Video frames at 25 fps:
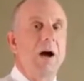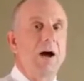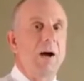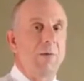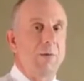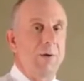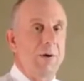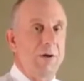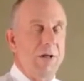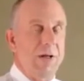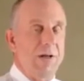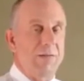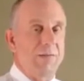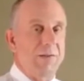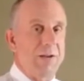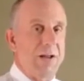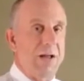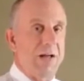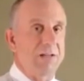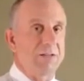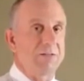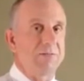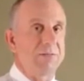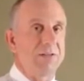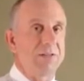We have
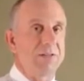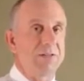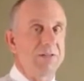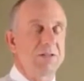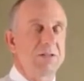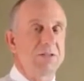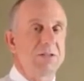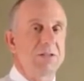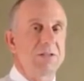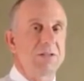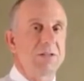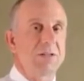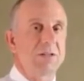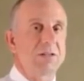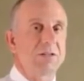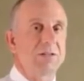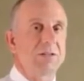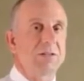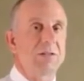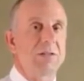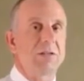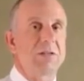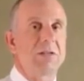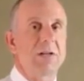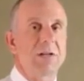text messaging that will
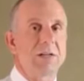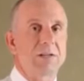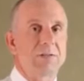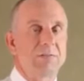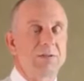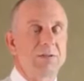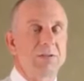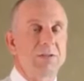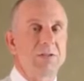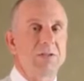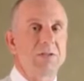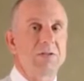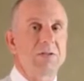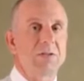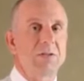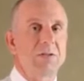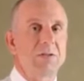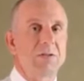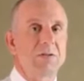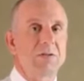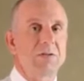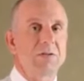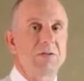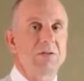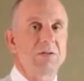send text message
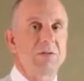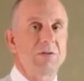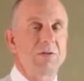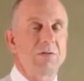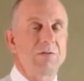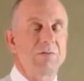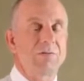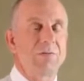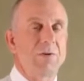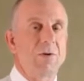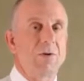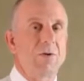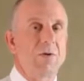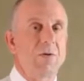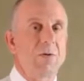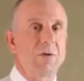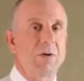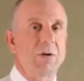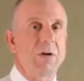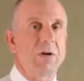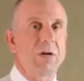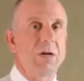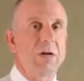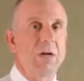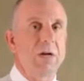alerts to your phone,
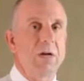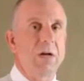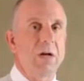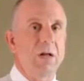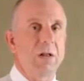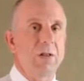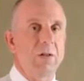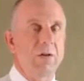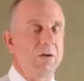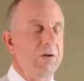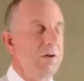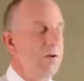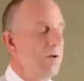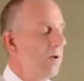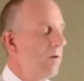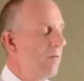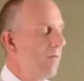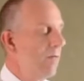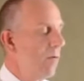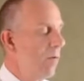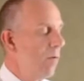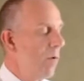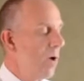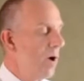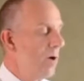alerting of
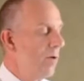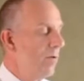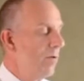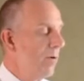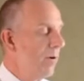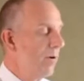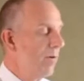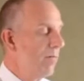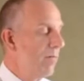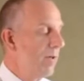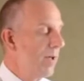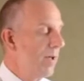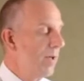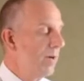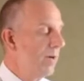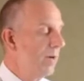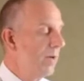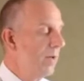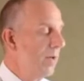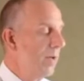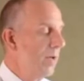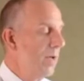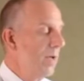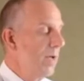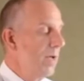a wandering event.
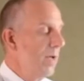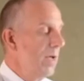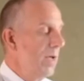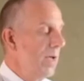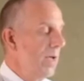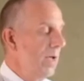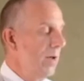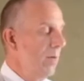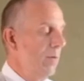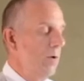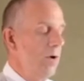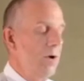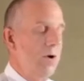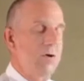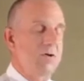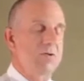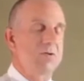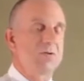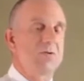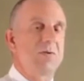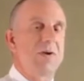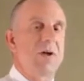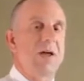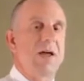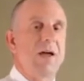And we
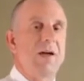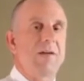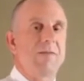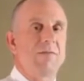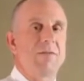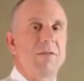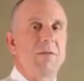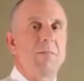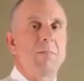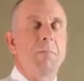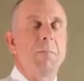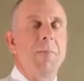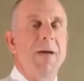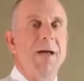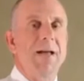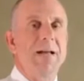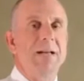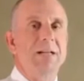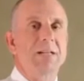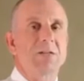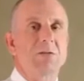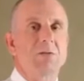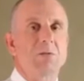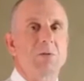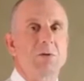also have the
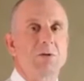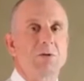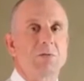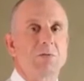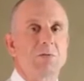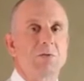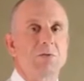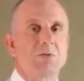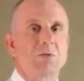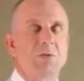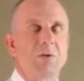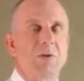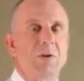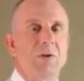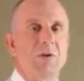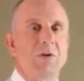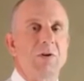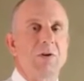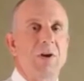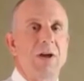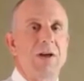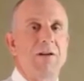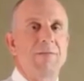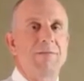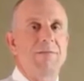base, which will
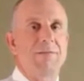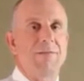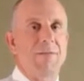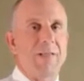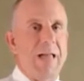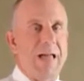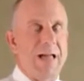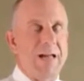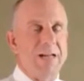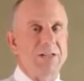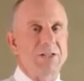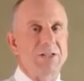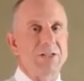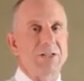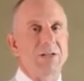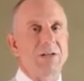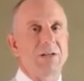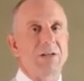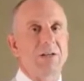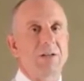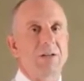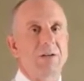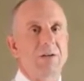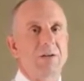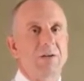trigger a flashing
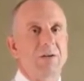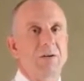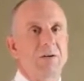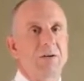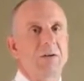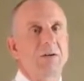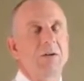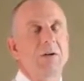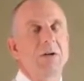alert